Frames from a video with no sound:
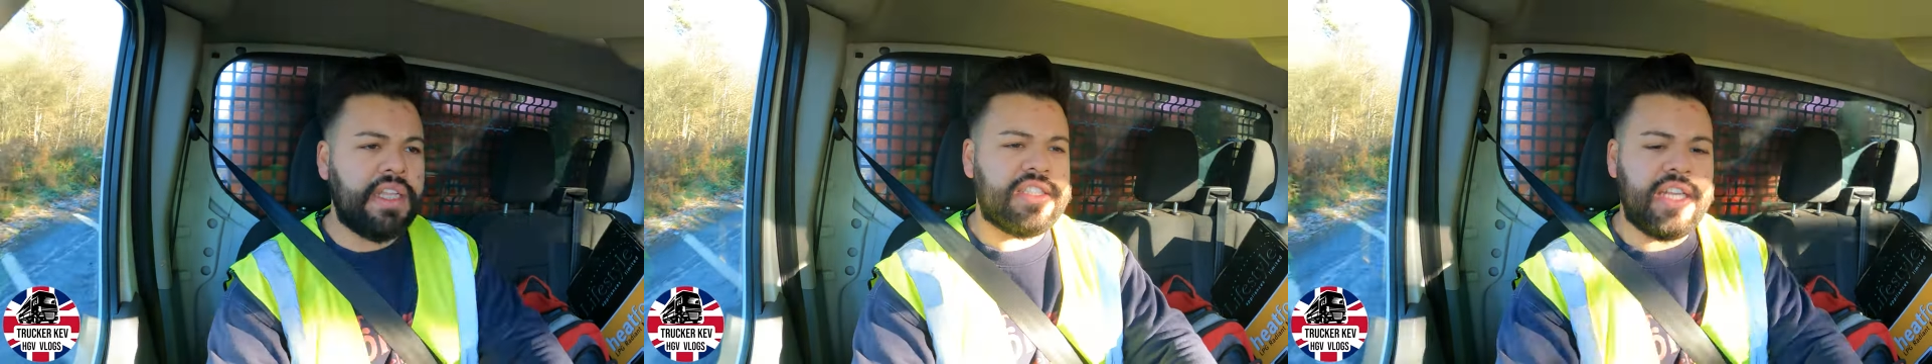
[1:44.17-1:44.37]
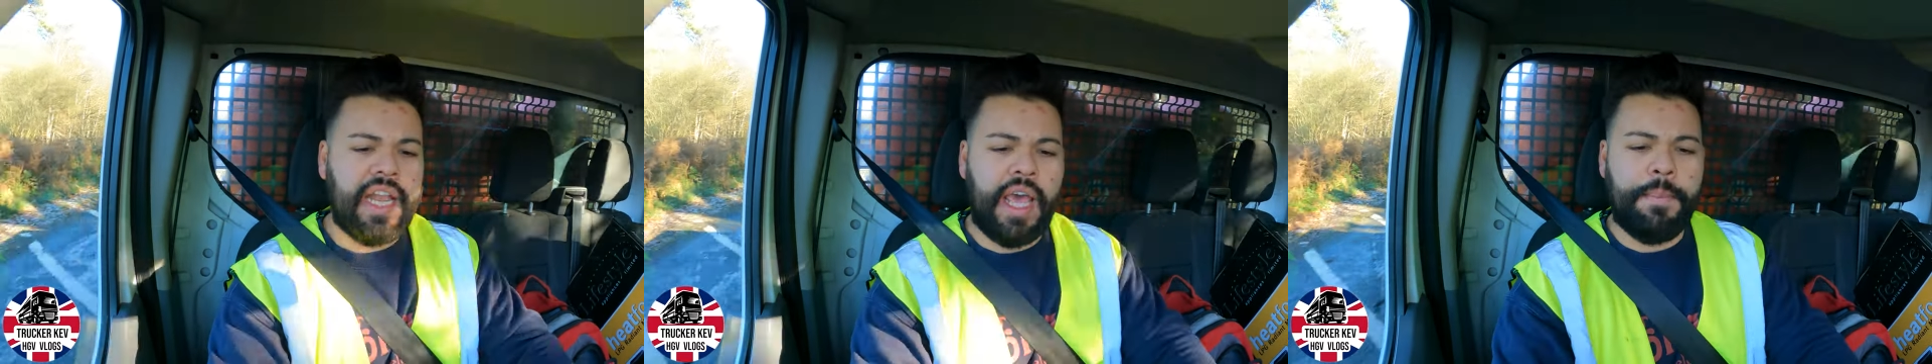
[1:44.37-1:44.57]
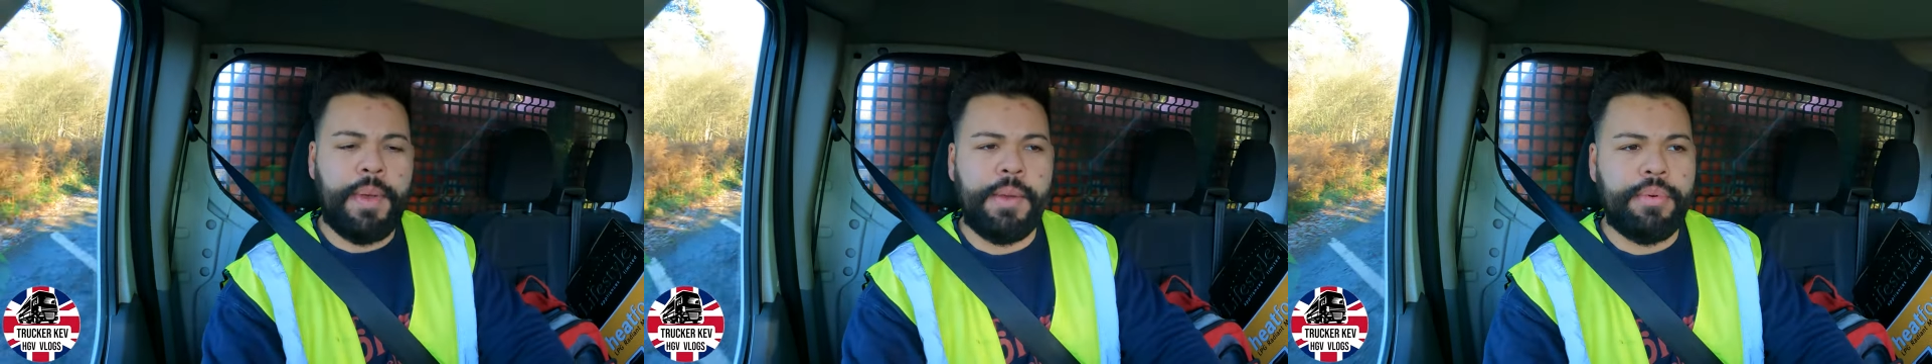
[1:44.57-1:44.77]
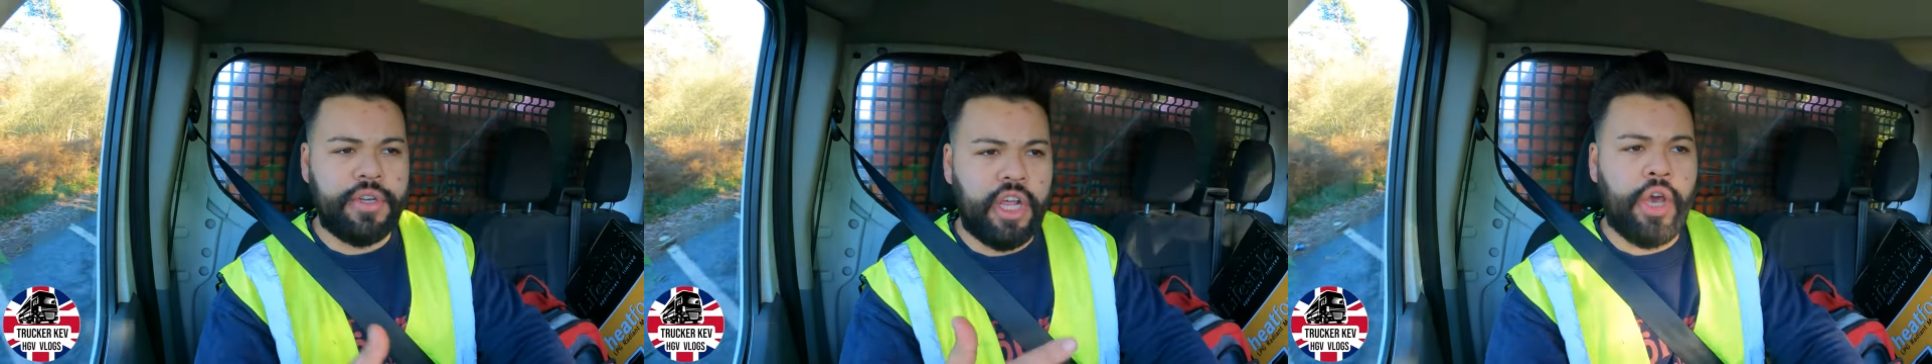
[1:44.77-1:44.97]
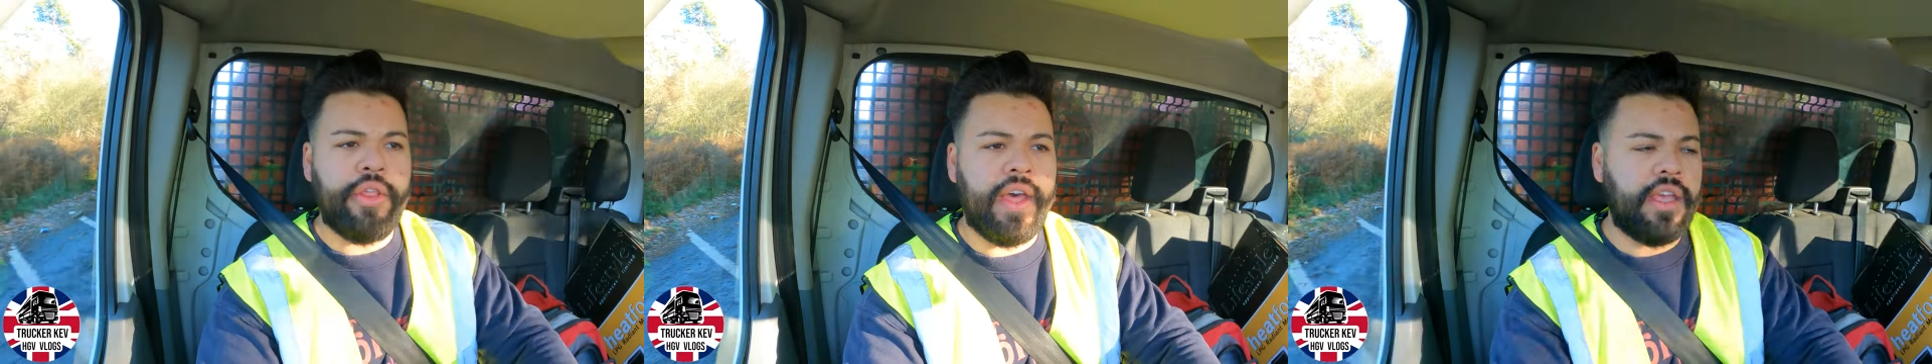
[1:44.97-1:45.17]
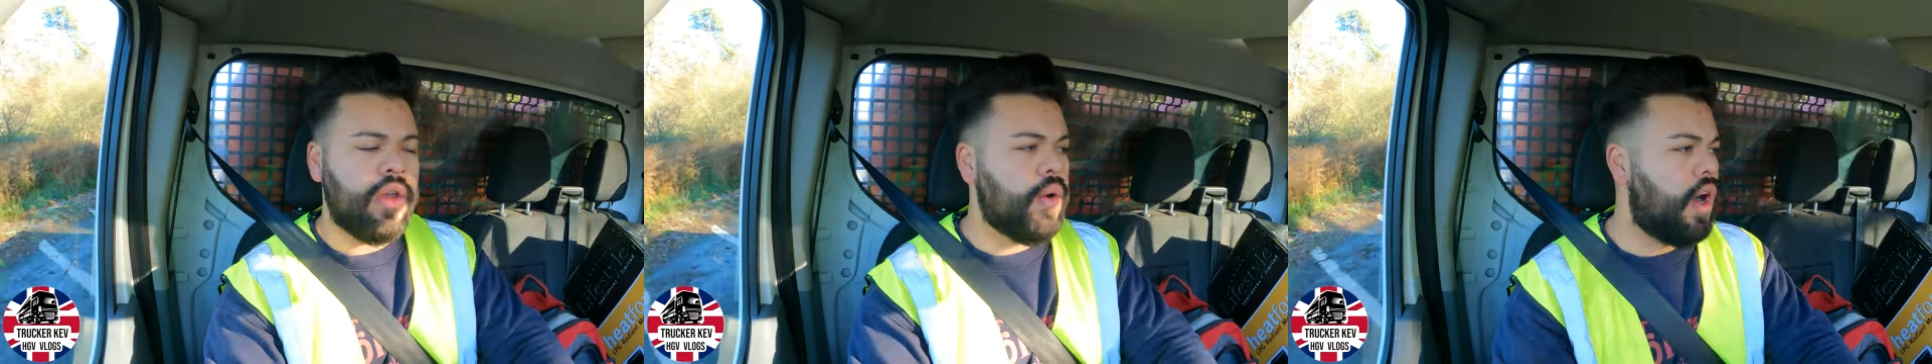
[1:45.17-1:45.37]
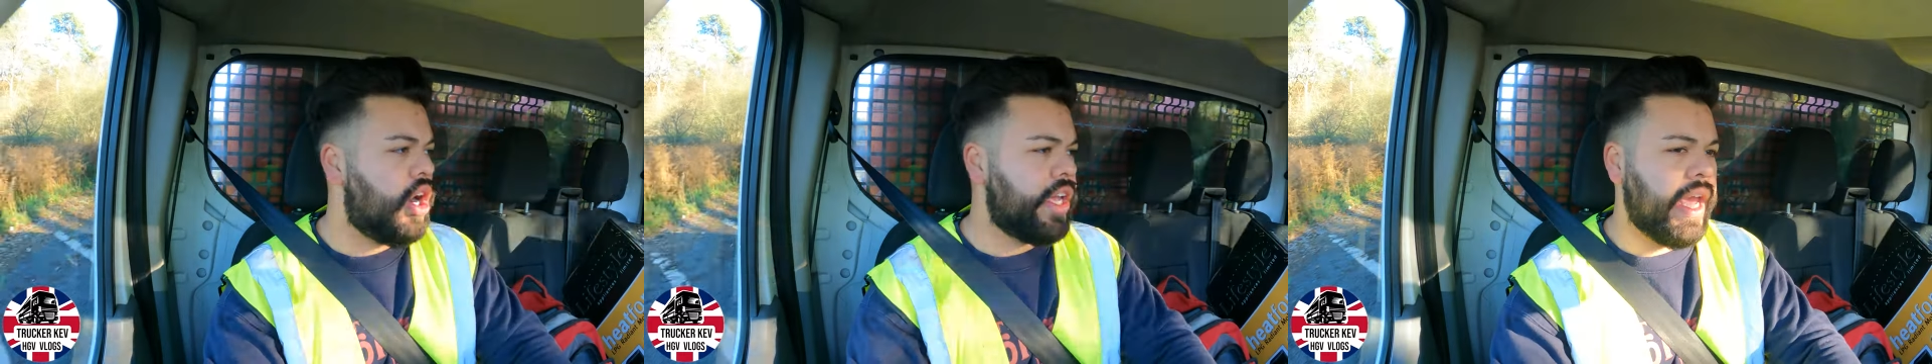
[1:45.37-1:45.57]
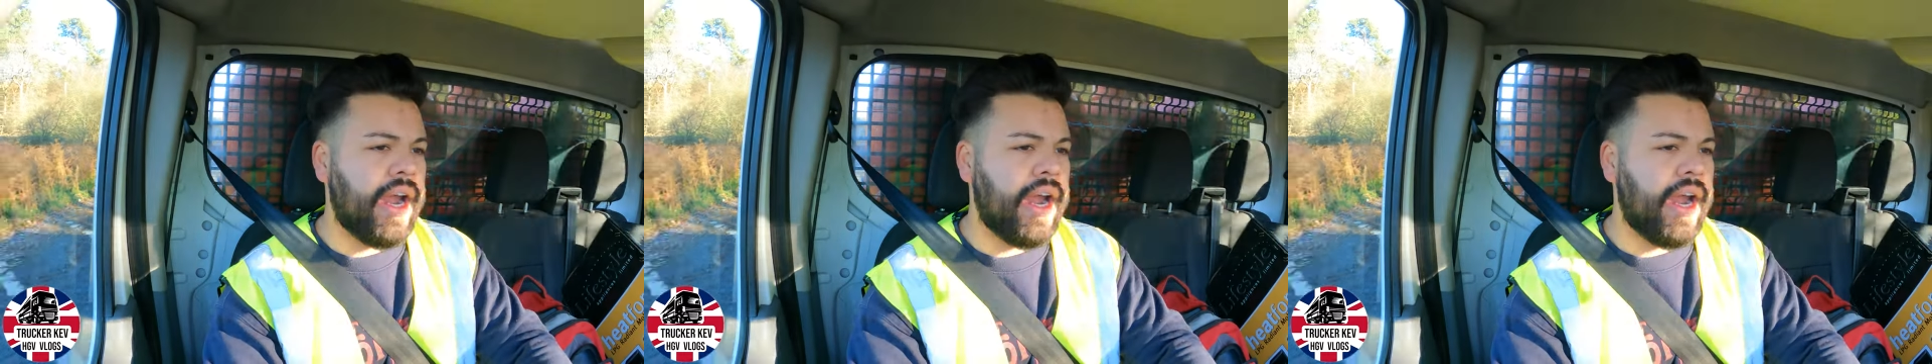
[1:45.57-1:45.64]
to let people know that you are